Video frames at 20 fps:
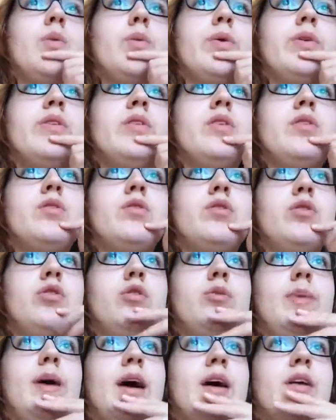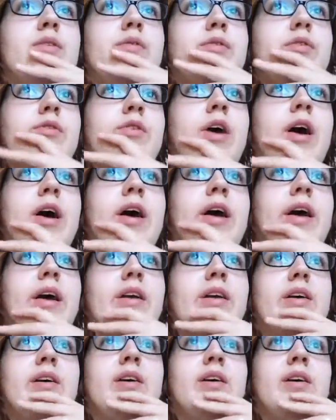wasn't too bad of a
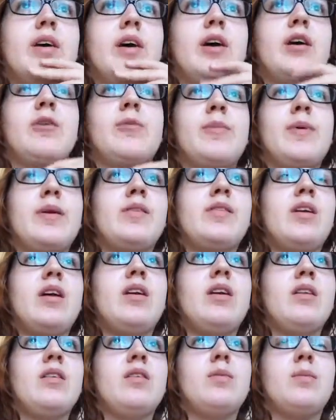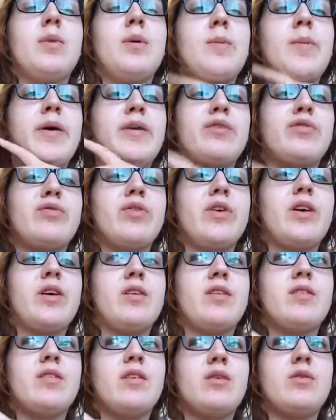ride. Um, I sat next to my best
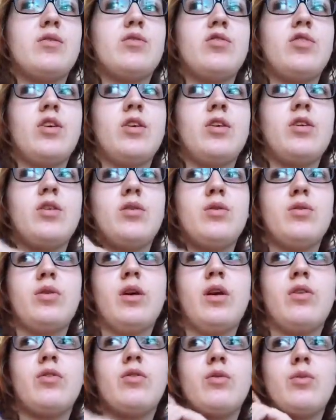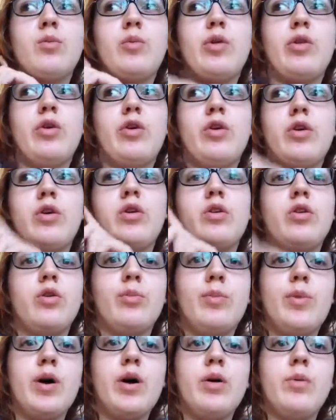friend because I was sharing a hotel room with her and
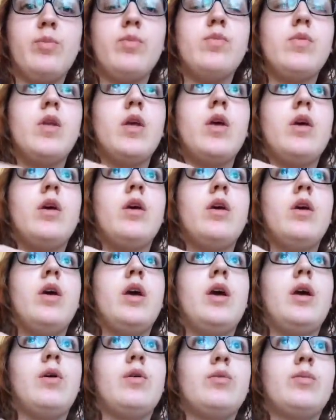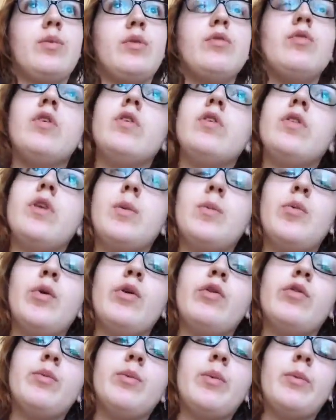her mom. It was my first time
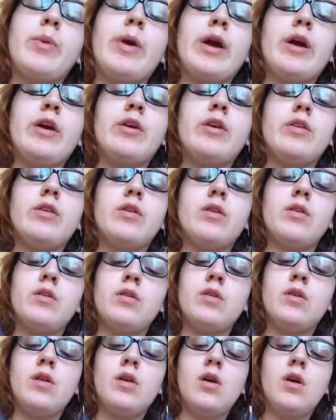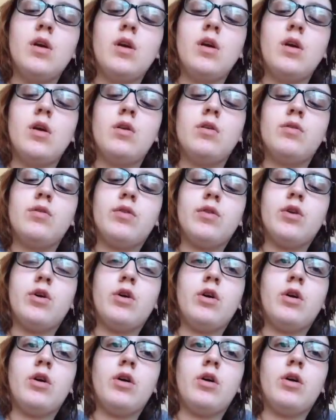away from my parents
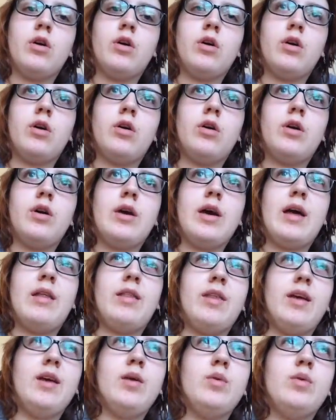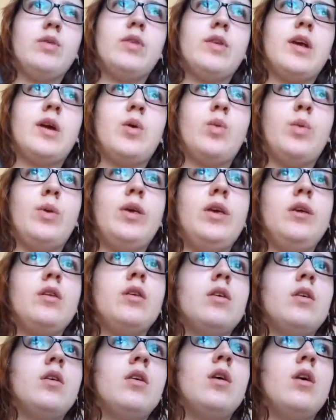for I think it was like a
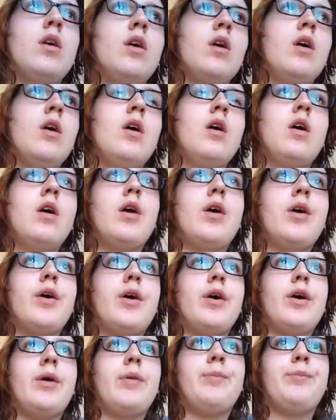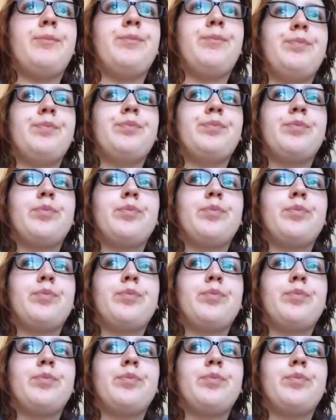week. Um,